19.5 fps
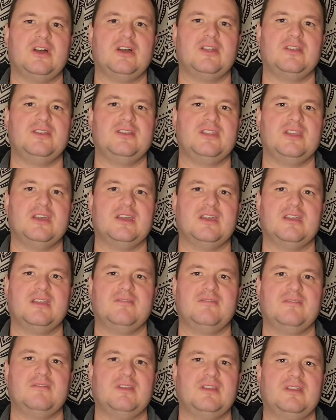on
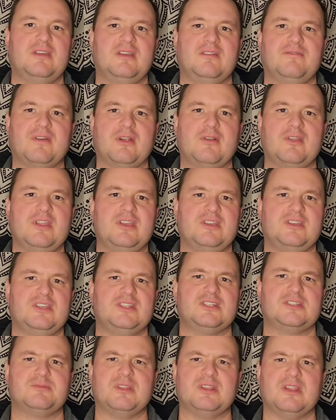a very
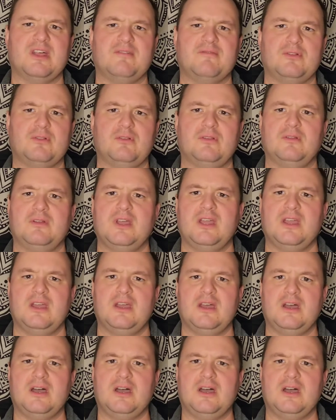intimate level.